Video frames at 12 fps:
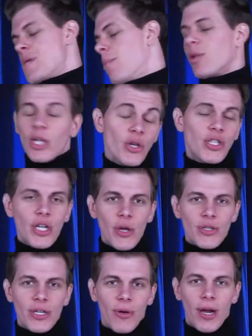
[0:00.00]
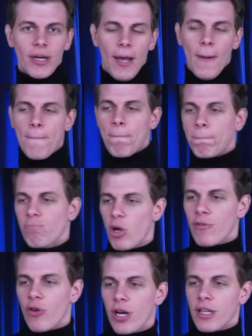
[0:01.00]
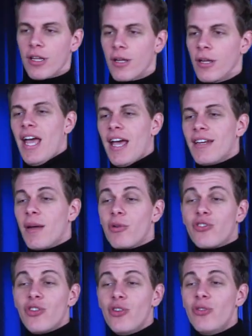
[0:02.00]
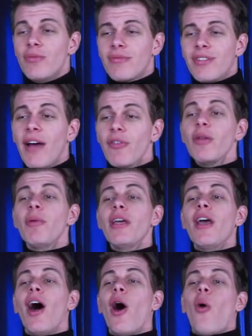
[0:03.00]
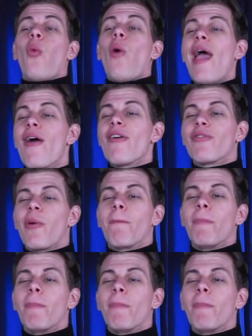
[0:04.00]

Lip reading: I'm loosey-goosey right now, ready for anything. And number 2, definitely be aware of your